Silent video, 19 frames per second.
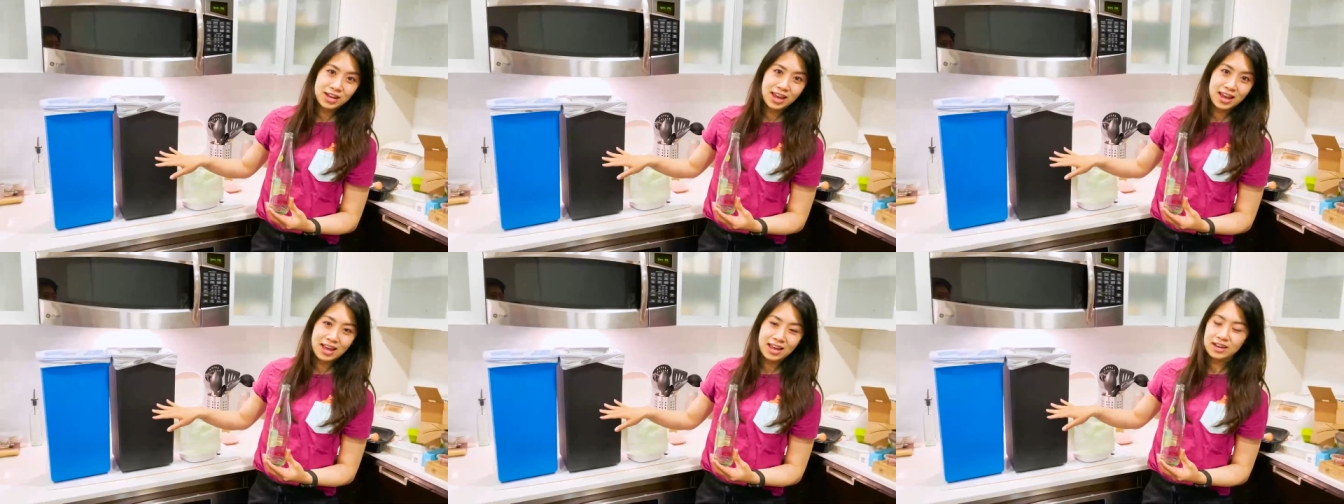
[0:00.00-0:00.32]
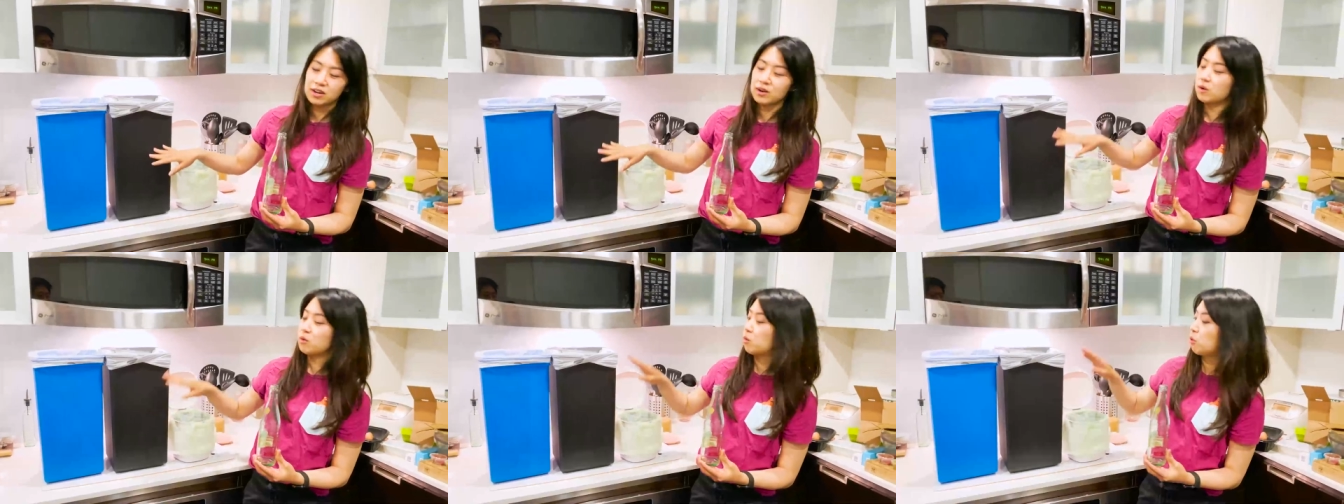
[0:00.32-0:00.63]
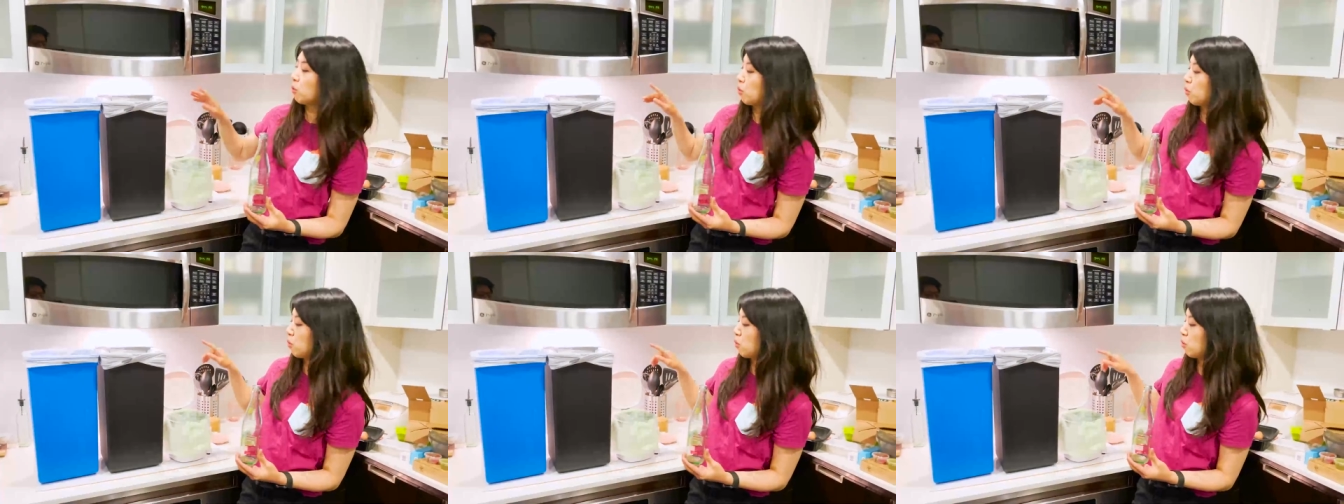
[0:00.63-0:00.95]
can,
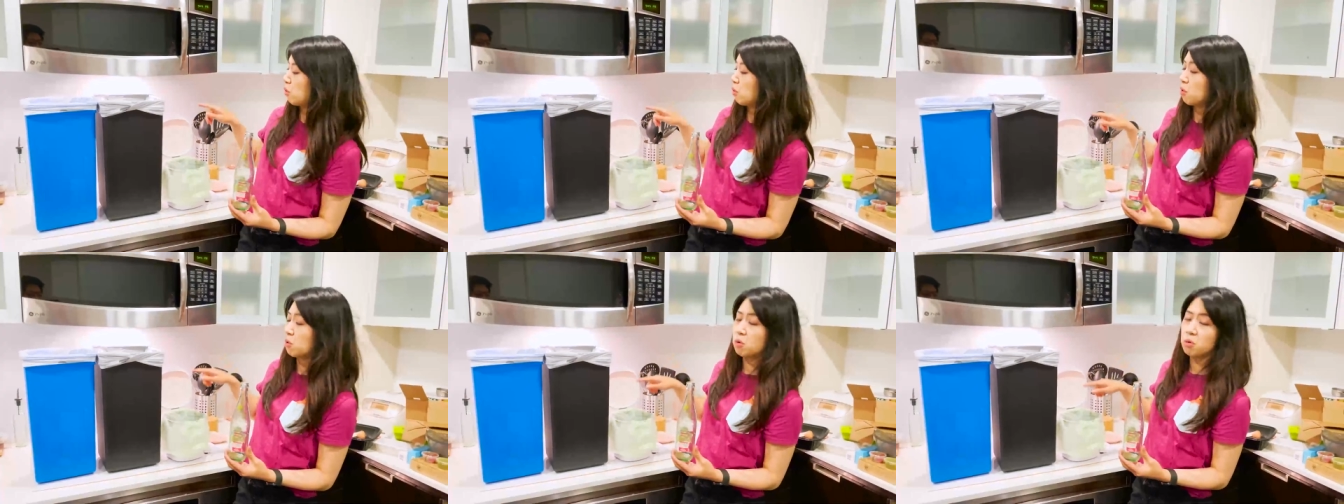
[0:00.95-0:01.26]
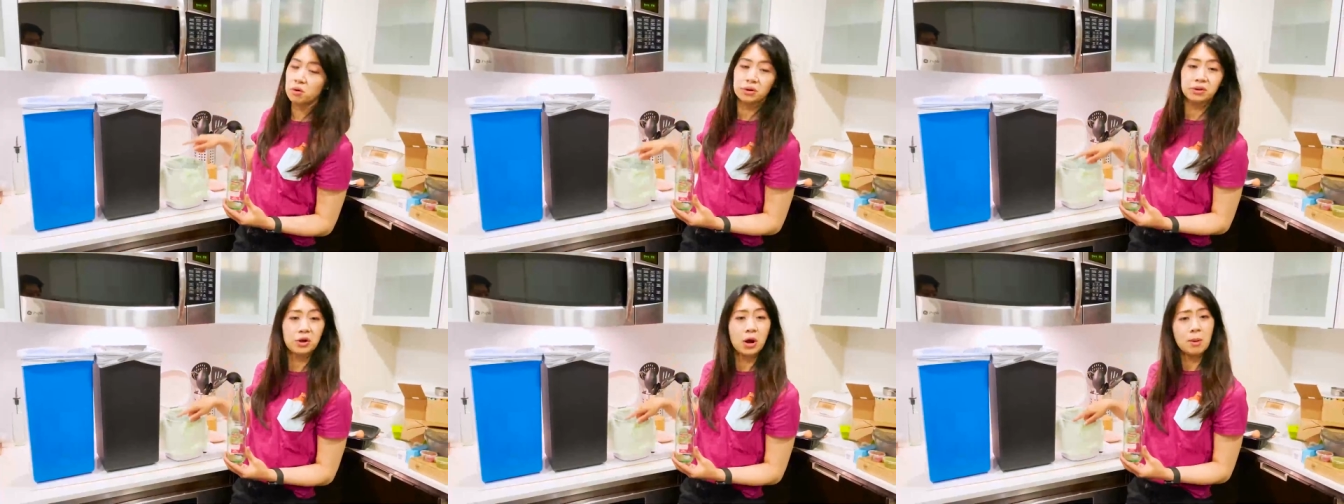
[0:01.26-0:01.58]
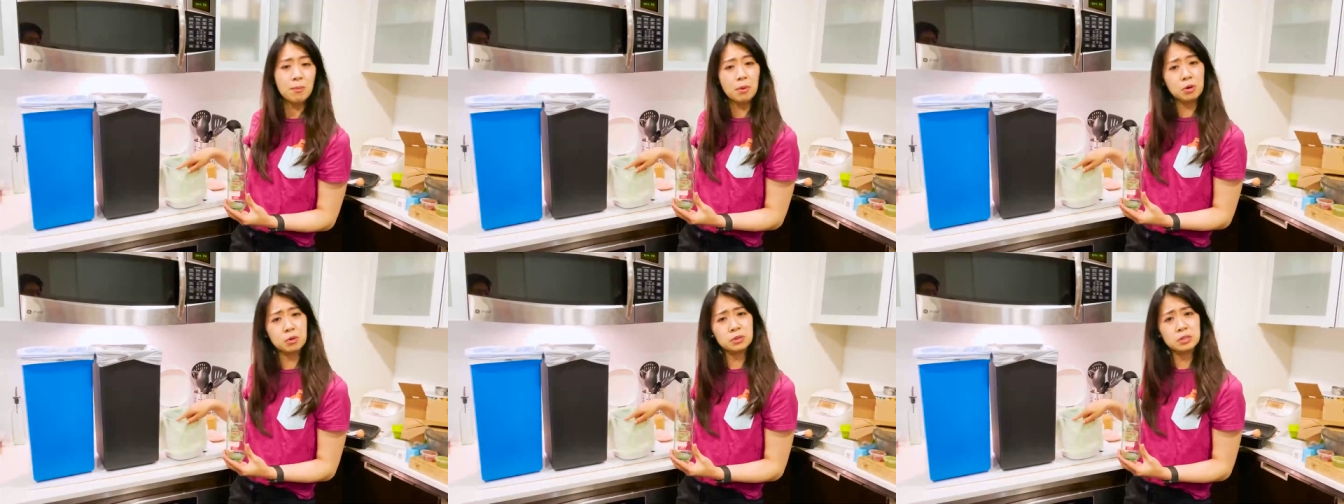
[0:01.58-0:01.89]
or in
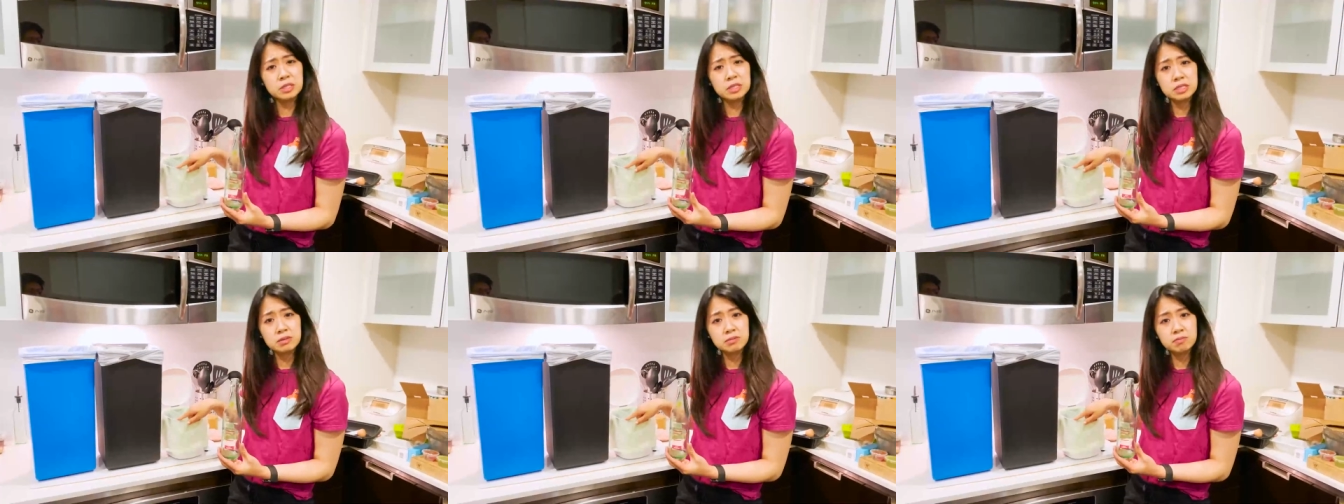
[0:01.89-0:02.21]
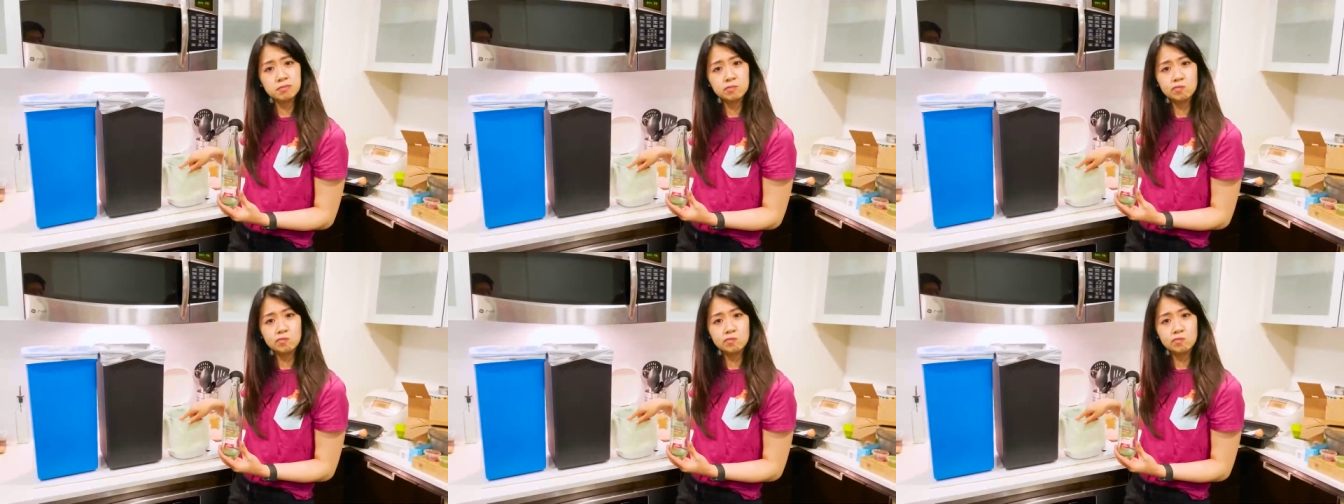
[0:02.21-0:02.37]
compost?